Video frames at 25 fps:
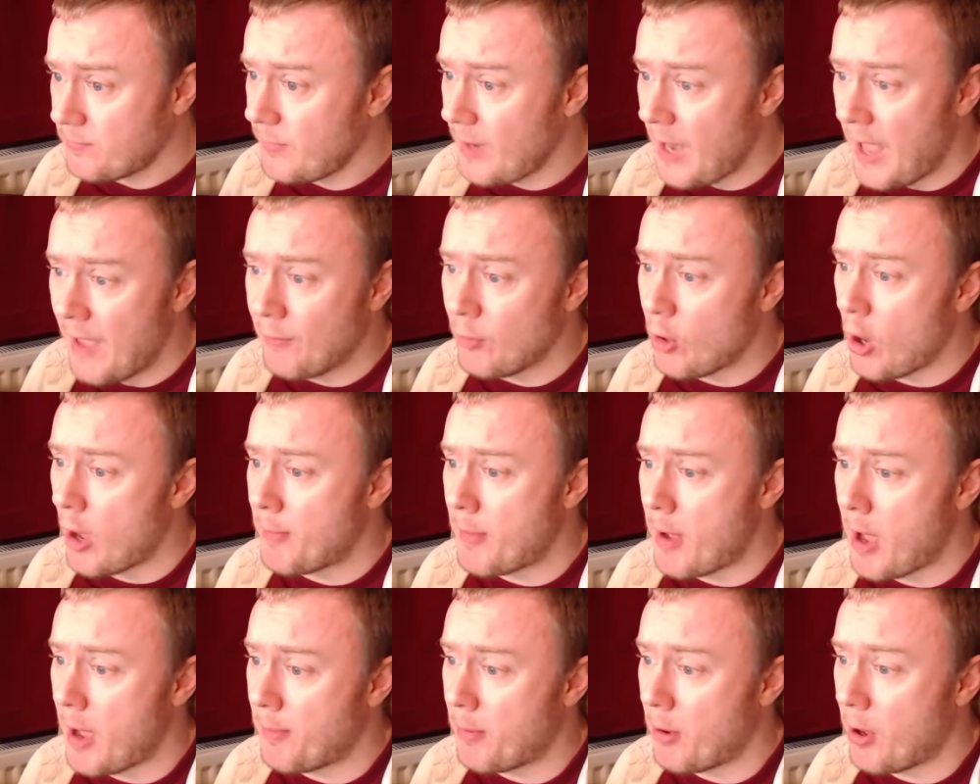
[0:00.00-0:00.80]
I haven't got a
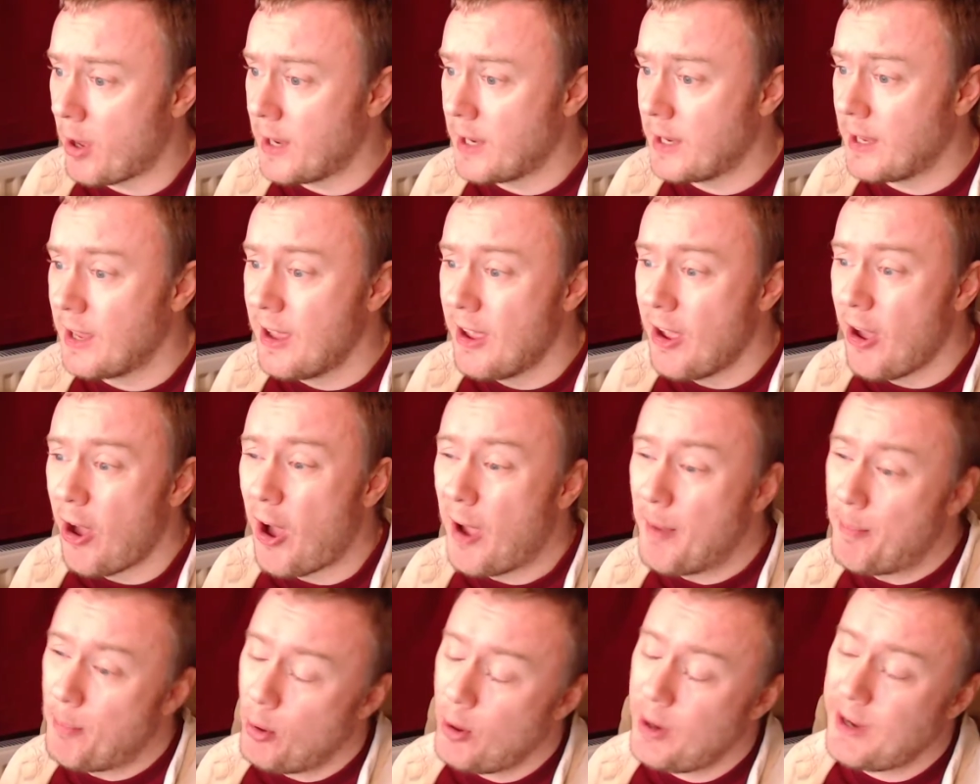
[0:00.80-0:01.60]
motorbike.
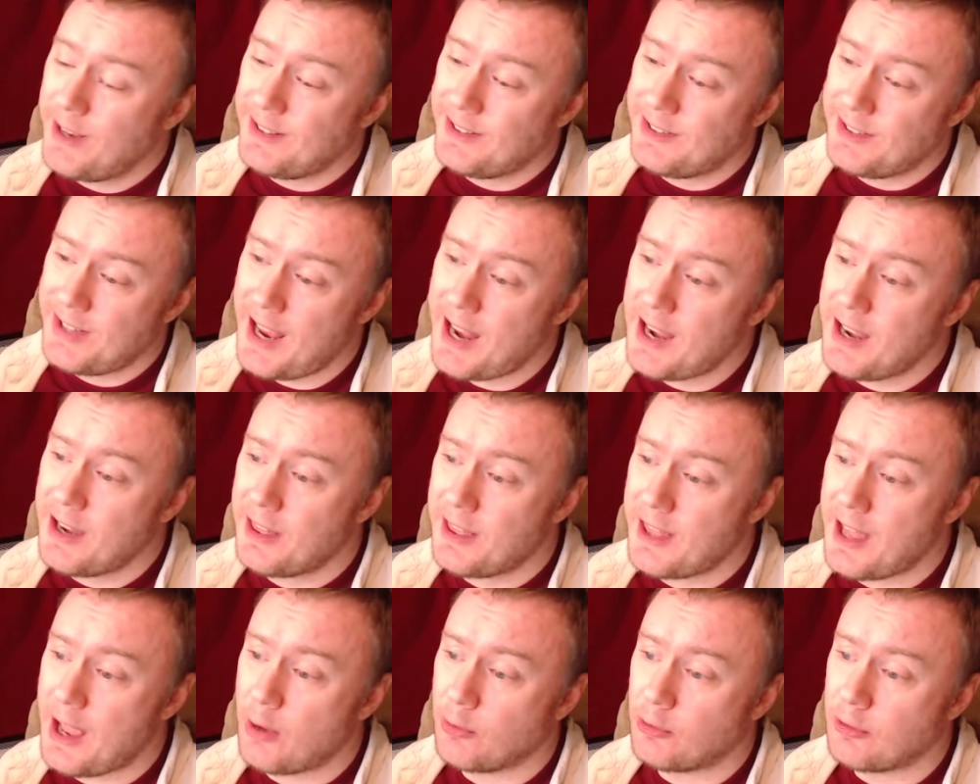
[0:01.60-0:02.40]
I put in
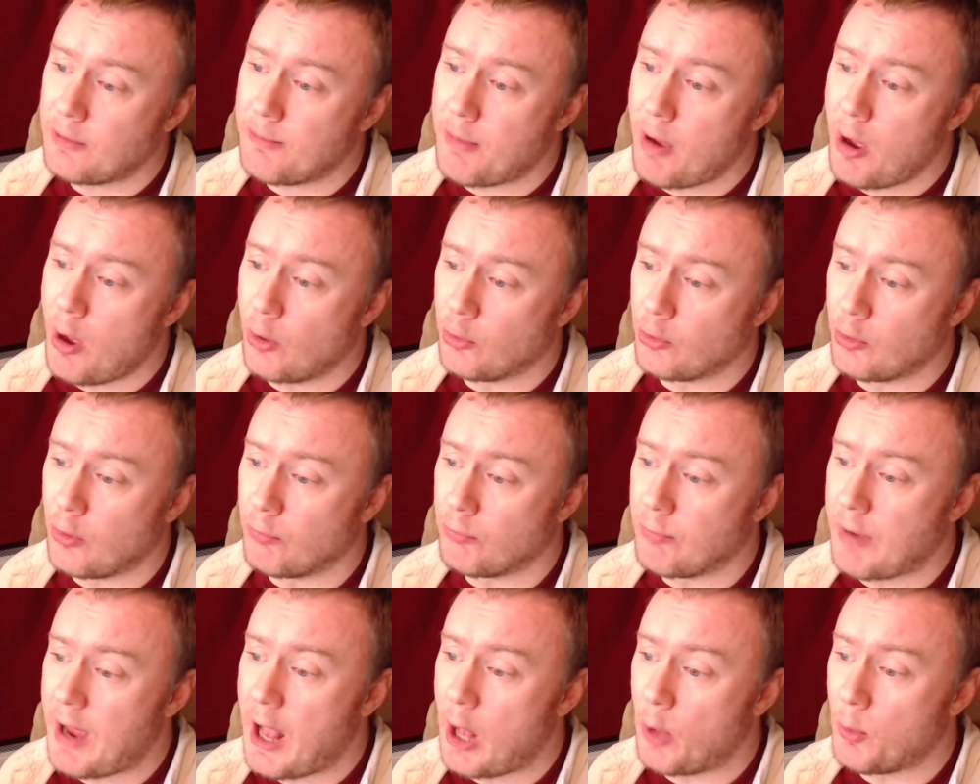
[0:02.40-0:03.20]
10,000 miles on
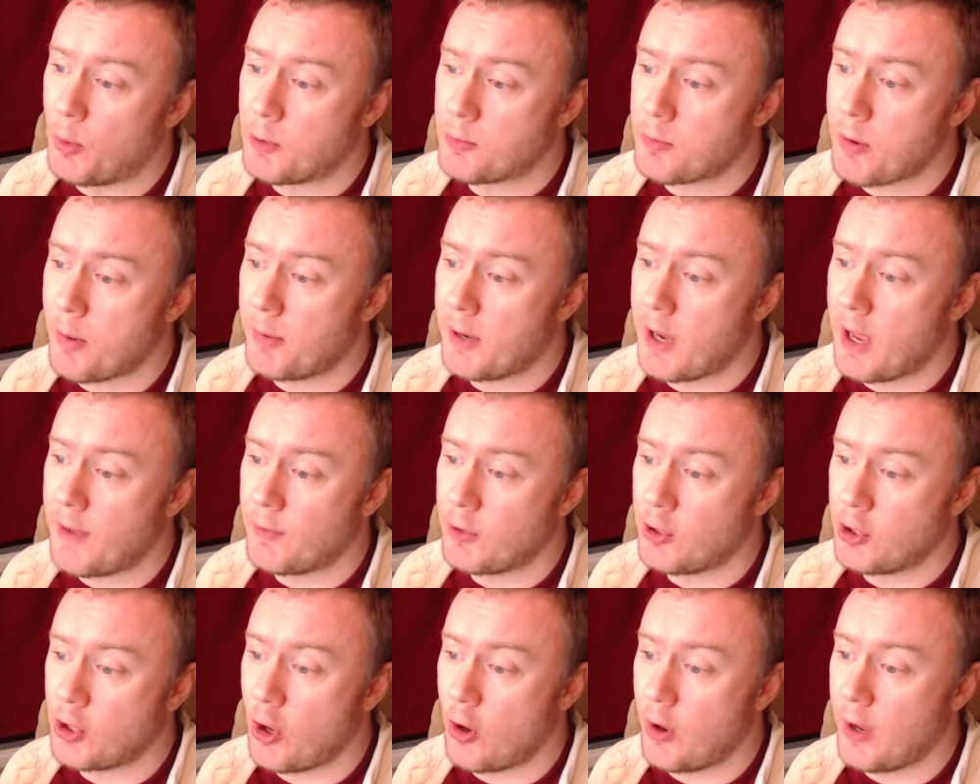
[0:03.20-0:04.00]
rail, which probably
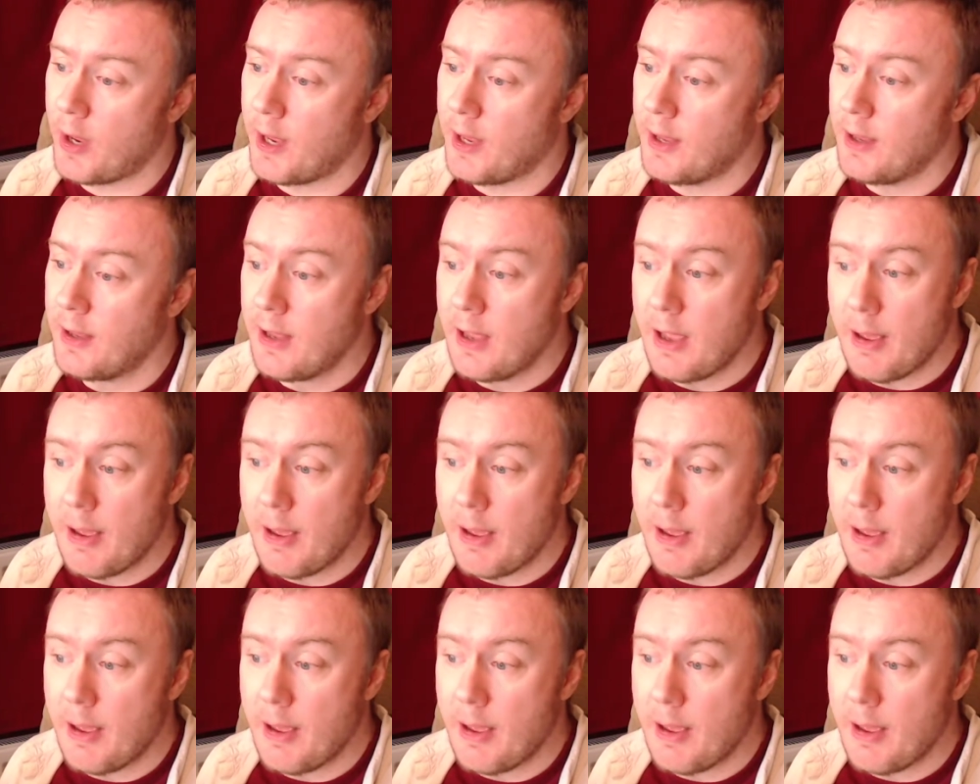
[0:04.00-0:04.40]
overshot it,